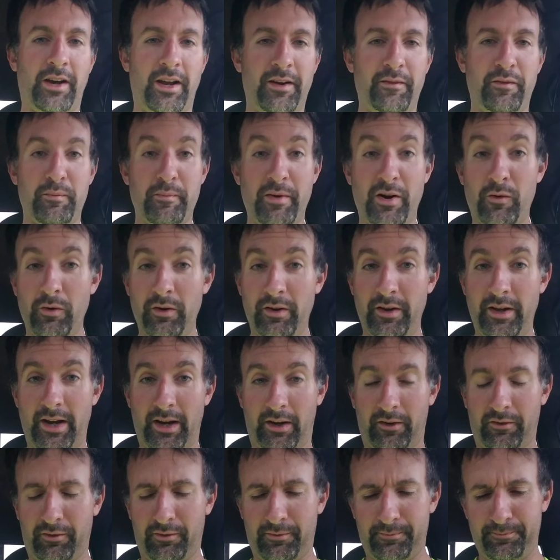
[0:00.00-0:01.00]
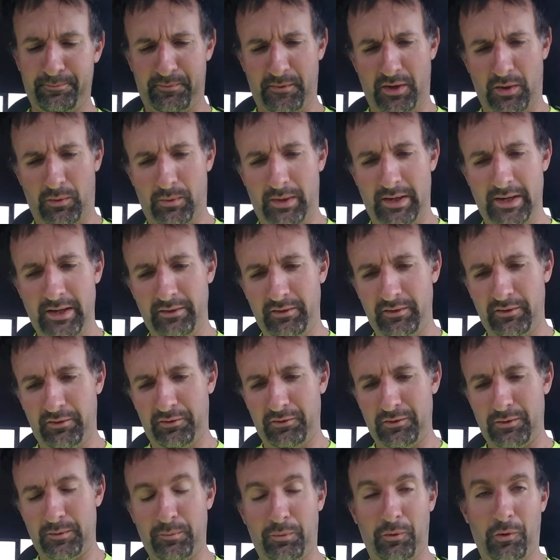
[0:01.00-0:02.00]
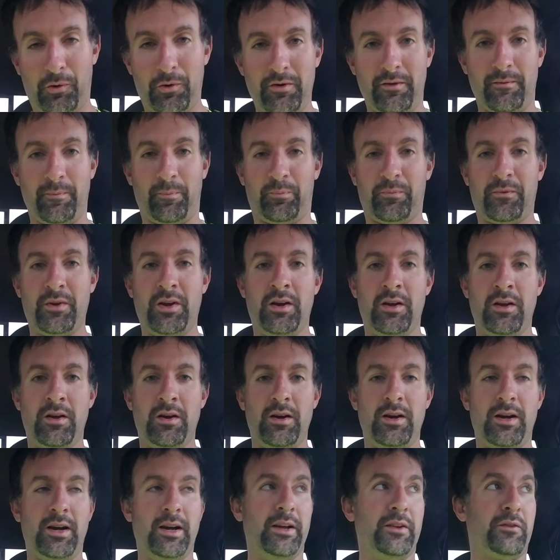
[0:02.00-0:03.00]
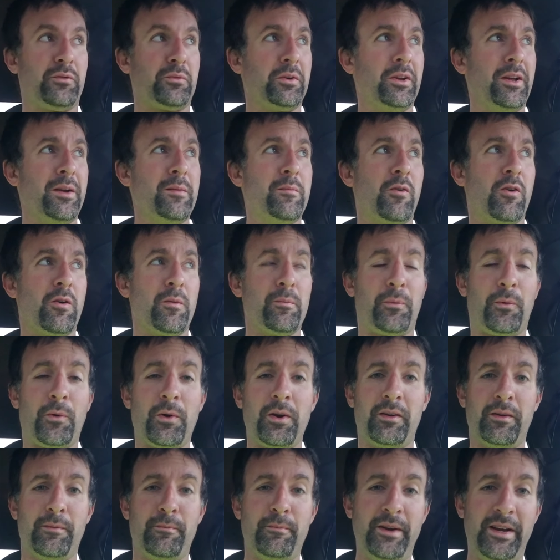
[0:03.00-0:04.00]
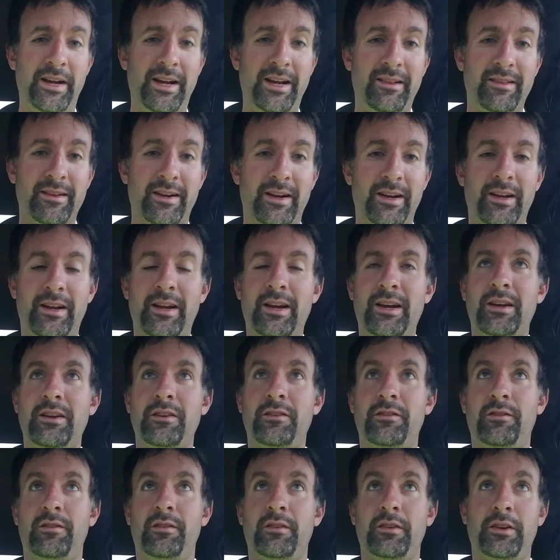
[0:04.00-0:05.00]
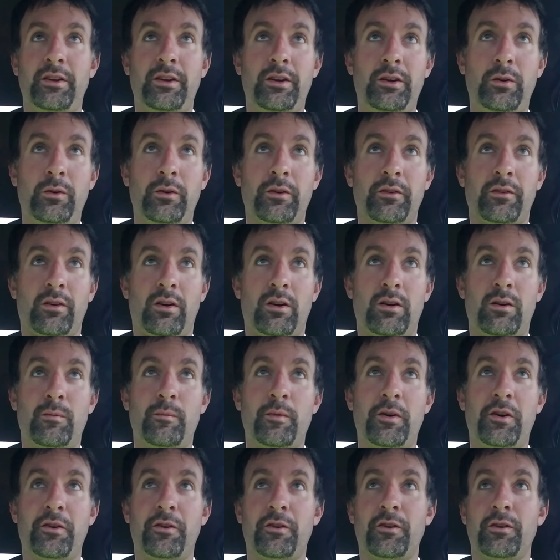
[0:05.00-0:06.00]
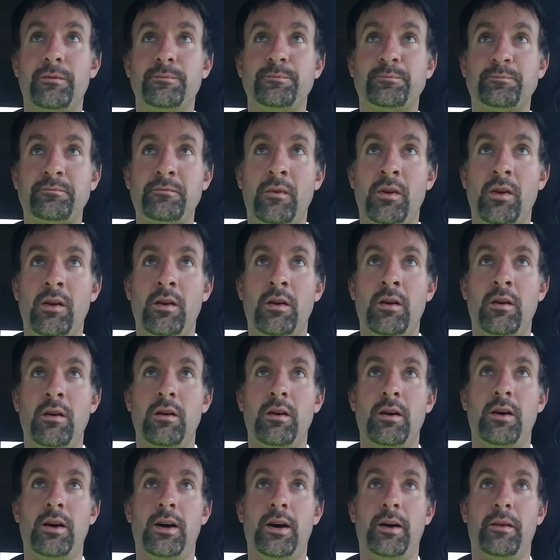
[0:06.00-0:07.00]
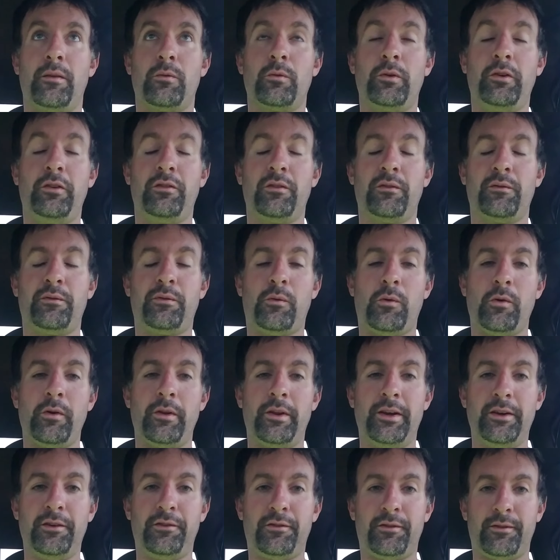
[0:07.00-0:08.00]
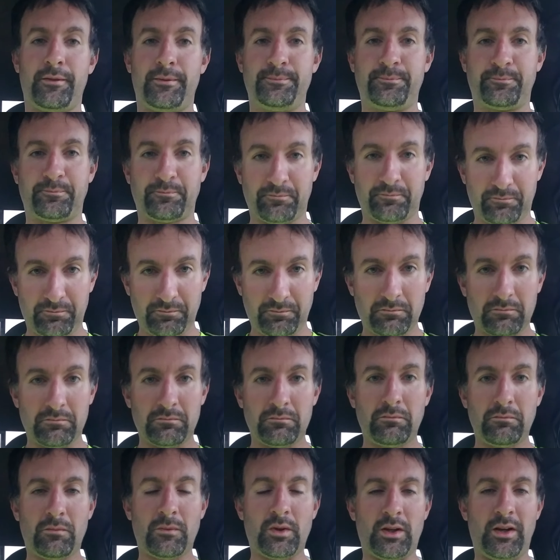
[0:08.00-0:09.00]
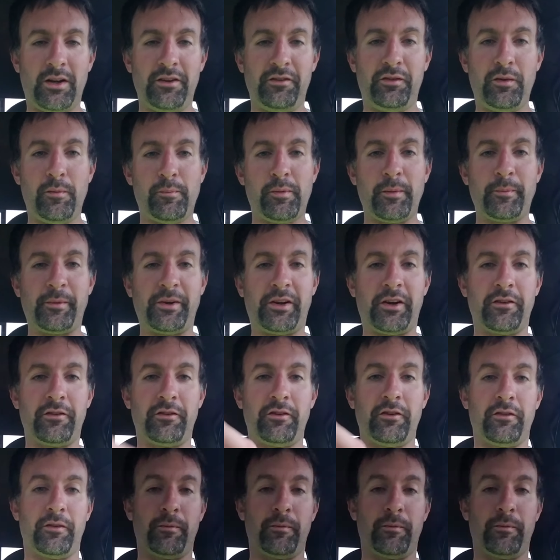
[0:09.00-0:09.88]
of your mower decks. Now, why is this so important? It's really more important to me than it is you as a homeowner. The reason for this is simply because there's a